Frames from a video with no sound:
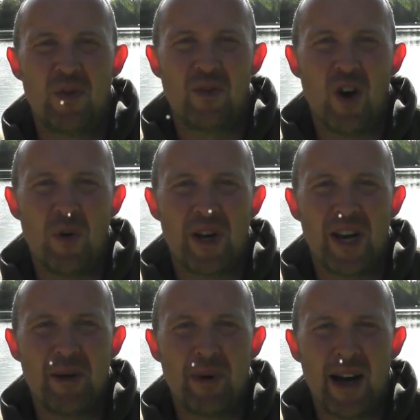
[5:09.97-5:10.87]
We've got one
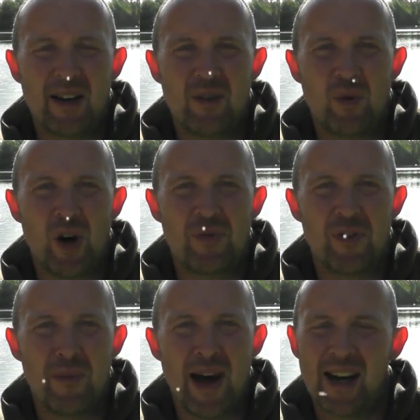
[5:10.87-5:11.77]
in the bag, we're off
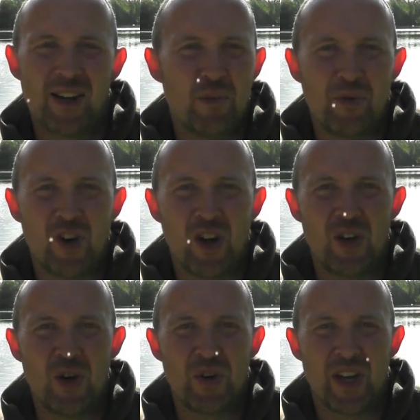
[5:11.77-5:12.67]
the mark, and we've got
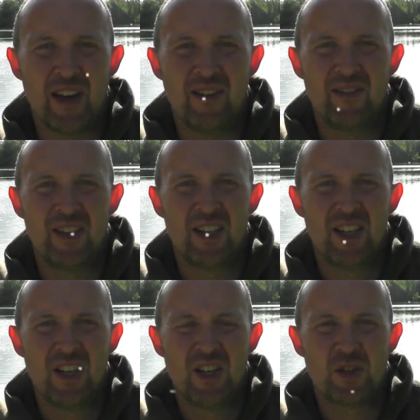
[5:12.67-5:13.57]
the hoodie.
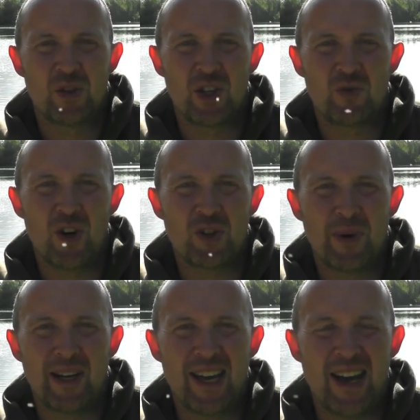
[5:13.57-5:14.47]
So it's rods
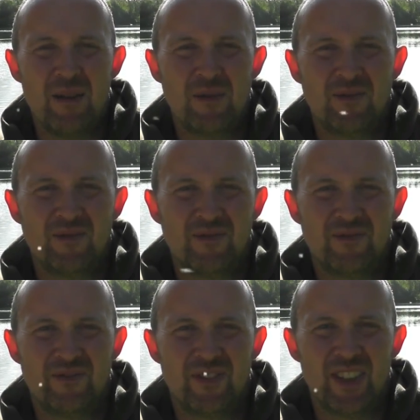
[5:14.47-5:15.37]
back out,
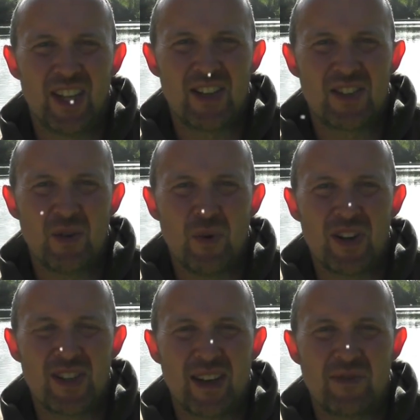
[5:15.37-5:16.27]
and let's see what
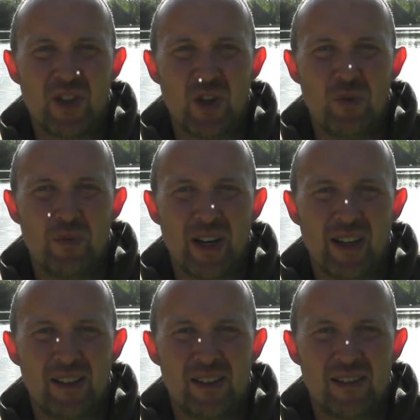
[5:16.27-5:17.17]
this afternoon
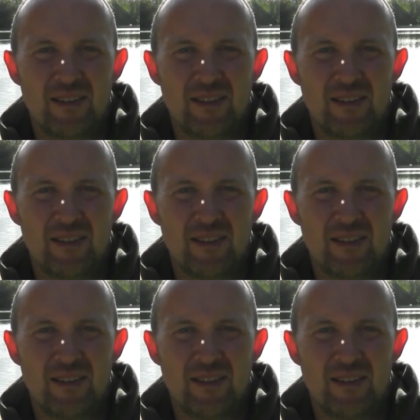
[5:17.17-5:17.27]
brings.